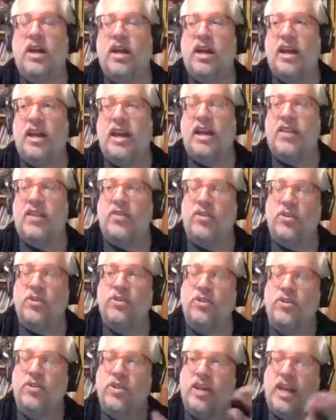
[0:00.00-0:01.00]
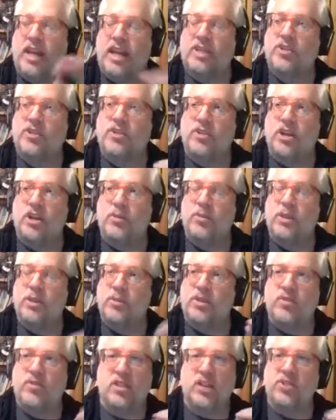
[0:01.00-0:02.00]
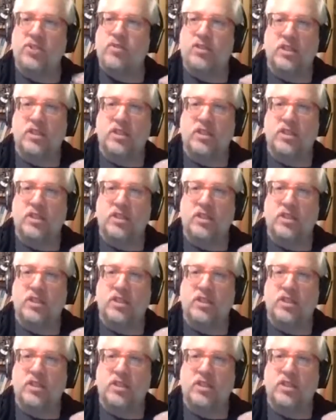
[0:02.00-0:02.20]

and those are the national numbers. It's very interesting.